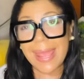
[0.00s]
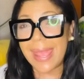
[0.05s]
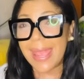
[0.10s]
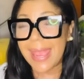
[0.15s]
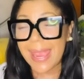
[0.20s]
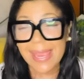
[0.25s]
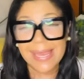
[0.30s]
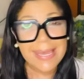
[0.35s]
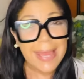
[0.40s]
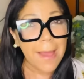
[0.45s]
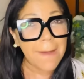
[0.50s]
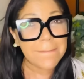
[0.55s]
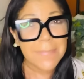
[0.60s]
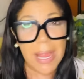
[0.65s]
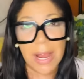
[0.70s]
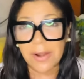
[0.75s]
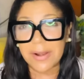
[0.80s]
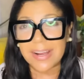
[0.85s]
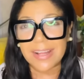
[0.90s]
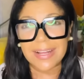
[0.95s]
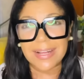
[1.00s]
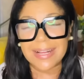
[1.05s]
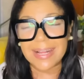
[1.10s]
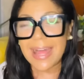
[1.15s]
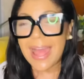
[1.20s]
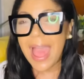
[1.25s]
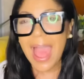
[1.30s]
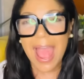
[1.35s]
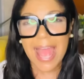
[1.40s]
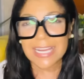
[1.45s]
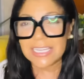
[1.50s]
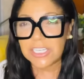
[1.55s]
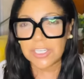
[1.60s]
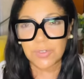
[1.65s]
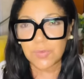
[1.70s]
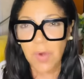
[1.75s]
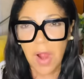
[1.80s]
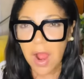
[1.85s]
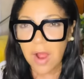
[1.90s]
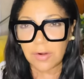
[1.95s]
in America and
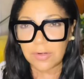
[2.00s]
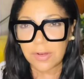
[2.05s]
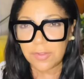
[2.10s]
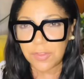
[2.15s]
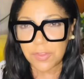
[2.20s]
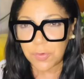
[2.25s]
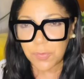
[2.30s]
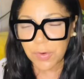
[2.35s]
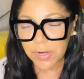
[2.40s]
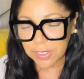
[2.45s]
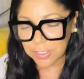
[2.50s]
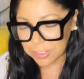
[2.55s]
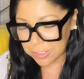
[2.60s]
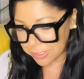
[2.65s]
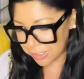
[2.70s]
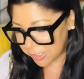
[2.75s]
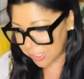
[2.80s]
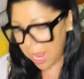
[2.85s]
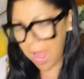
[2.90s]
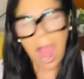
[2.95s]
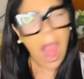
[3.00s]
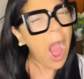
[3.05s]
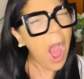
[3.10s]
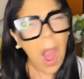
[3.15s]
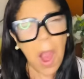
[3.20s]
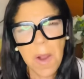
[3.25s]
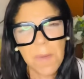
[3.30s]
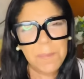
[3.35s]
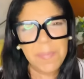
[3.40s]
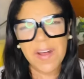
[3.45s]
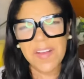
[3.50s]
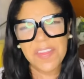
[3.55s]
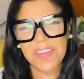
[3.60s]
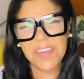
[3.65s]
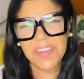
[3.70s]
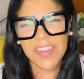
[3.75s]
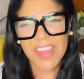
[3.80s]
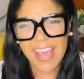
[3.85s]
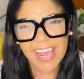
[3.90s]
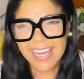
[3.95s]
around the world. How
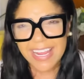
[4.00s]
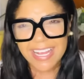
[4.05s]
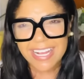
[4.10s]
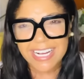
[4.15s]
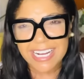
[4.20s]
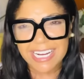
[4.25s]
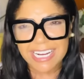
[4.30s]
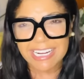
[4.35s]
pathetic.